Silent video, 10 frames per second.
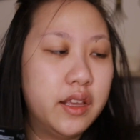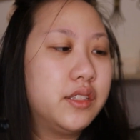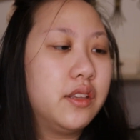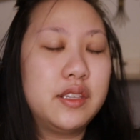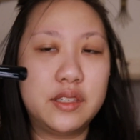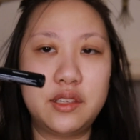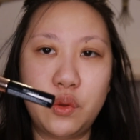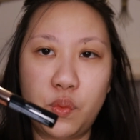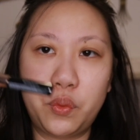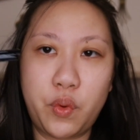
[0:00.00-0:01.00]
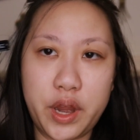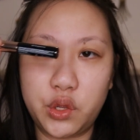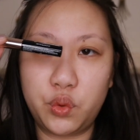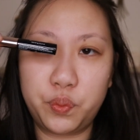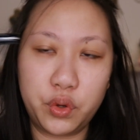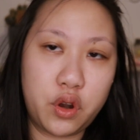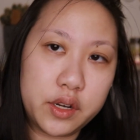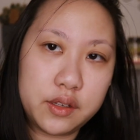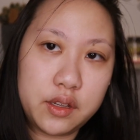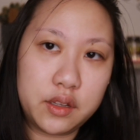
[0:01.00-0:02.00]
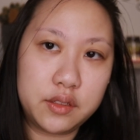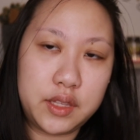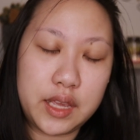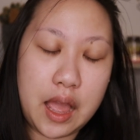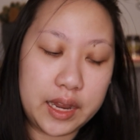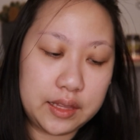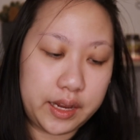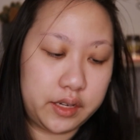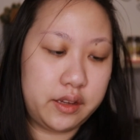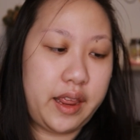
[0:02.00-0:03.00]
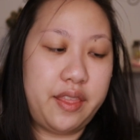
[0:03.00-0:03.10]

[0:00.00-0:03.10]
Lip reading: So this is the one where you put on the eyeliner